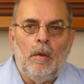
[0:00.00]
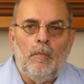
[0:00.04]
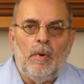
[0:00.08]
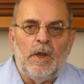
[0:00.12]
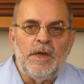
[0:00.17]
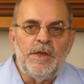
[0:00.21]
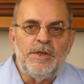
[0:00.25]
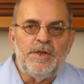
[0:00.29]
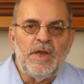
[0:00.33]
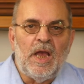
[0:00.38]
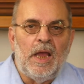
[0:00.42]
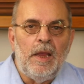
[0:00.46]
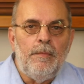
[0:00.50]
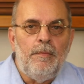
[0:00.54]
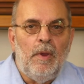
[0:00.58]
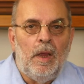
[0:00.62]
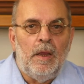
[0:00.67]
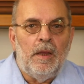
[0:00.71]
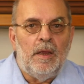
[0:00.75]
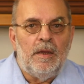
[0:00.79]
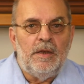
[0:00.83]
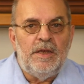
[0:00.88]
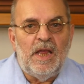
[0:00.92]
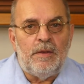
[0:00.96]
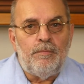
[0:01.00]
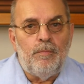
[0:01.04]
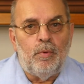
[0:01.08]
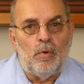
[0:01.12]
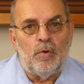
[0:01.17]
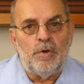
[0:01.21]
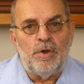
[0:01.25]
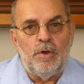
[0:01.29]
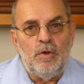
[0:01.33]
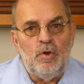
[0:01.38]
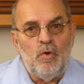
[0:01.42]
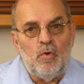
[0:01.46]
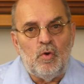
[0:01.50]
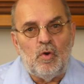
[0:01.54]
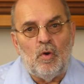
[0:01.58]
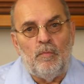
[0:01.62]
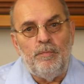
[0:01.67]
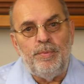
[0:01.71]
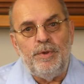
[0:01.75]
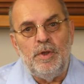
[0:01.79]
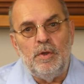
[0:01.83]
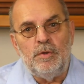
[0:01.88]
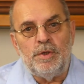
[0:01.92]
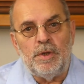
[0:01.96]
By the time Dad bought a new
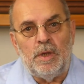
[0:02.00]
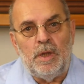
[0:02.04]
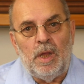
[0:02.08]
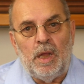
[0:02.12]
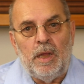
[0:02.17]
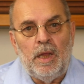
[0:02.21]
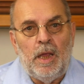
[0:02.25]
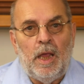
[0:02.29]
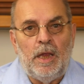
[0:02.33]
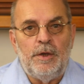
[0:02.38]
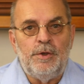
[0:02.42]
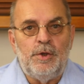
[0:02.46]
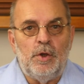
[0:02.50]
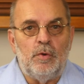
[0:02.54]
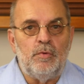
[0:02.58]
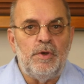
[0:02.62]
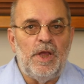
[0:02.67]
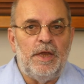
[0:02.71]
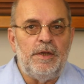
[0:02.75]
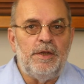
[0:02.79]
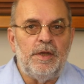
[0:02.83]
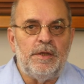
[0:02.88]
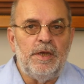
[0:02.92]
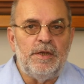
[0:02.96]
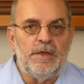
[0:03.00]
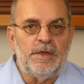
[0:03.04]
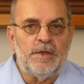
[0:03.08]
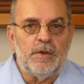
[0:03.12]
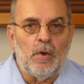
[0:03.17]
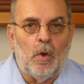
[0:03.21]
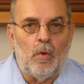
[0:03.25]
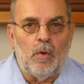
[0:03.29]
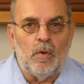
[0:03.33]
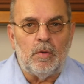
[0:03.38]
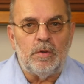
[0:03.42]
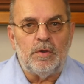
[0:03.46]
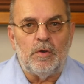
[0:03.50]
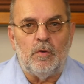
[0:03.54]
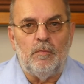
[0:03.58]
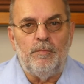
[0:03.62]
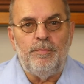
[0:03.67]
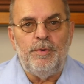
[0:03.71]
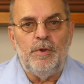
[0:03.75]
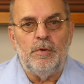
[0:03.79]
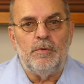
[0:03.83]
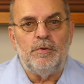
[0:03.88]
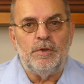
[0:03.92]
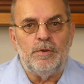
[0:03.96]
computer and donated his old
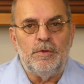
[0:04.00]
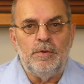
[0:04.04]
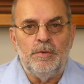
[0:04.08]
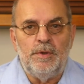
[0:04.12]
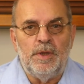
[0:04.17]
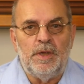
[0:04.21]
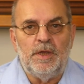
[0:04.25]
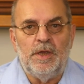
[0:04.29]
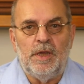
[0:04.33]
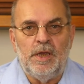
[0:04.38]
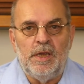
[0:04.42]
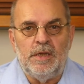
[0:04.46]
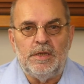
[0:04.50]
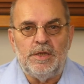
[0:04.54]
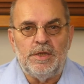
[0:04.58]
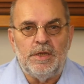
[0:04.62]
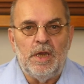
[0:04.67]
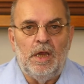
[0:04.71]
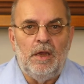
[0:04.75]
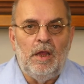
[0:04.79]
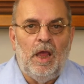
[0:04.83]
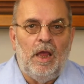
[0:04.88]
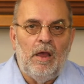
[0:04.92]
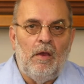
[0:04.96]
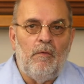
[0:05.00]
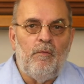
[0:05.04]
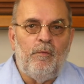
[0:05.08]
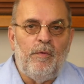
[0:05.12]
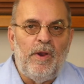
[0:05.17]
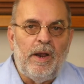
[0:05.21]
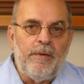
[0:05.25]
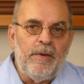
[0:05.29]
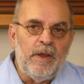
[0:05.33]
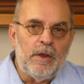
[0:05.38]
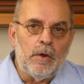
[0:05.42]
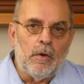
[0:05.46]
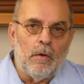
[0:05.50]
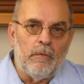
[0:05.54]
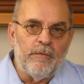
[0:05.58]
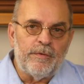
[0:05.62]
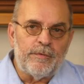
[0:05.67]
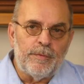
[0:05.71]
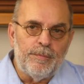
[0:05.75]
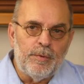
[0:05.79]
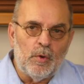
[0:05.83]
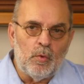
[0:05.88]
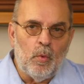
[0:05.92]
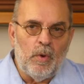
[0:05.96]
computer to the kids, a very
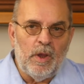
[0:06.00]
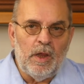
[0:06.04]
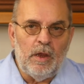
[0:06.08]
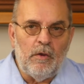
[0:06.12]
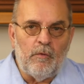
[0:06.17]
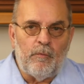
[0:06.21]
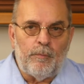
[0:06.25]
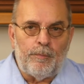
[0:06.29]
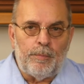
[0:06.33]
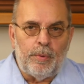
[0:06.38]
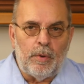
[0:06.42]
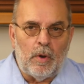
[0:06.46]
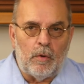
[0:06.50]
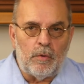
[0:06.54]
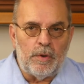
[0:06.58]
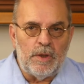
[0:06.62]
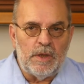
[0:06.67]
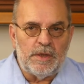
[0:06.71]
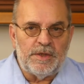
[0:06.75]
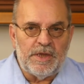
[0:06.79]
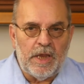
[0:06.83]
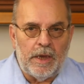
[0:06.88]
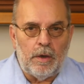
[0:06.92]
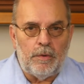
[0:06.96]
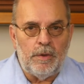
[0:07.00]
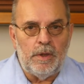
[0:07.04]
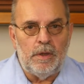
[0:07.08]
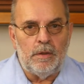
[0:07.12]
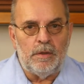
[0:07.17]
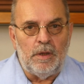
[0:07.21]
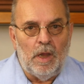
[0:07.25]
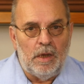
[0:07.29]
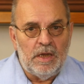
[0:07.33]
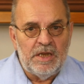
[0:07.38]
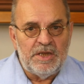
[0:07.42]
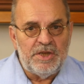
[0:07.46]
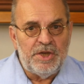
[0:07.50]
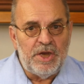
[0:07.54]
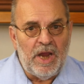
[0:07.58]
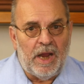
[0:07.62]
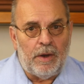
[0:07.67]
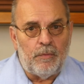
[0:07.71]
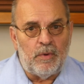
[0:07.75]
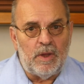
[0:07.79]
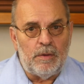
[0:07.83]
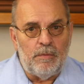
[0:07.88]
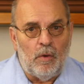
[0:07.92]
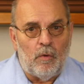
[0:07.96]
comfortable way of proletarian
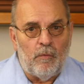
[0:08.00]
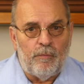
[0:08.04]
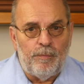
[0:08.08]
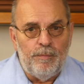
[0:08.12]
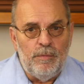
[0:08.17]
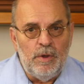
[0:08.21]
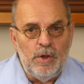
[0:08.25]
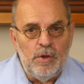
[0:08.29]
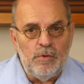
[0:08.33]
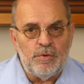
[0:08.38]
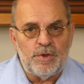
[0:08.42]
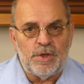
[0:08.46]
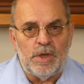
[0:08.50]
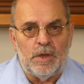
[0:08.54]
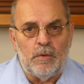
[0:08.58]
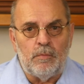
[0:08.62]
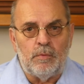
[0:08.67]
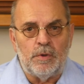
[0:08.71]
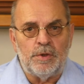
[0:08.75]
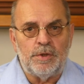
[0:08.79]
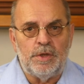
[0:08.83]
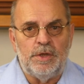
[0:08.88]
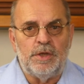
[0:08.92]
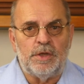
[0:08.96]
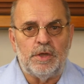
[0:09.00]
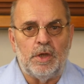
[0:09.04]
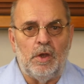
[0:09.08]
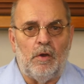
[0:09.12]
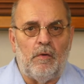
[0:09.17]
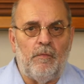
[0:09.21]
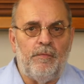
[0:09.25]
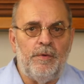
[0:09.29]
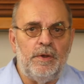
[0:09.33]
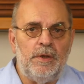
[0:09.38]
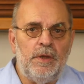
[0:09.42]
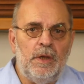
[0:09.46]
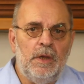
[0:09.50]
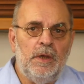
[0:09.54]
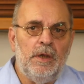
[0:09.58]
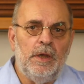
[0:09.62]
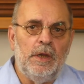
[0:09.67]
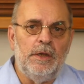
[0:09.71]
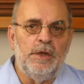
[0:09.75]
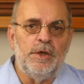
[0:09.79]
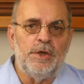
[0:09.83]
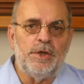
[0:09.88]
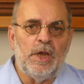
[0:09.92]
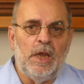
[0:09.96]
sharing of music was discovered
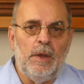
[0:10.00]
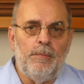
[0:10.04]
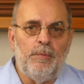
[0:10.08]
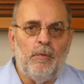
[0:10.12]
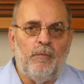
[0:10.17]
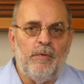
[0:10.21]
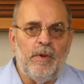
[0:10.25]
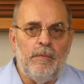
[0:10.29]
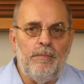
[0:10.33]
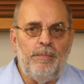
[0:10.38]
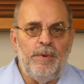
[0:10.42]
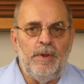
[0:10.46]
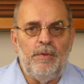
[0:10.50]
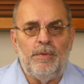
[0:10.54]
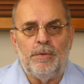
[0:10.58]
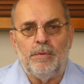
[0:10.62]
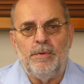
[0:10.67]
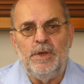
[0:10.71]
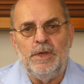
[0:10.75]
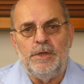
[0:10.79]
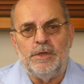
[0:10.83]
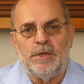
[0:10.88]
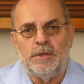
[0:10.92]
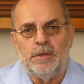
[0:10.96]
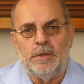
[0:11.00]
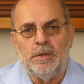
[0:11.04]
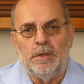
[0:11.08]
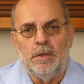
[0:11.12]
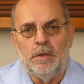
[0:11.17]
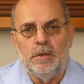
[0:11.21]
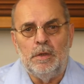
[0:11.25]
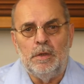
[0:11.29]
in the shape of MP3s.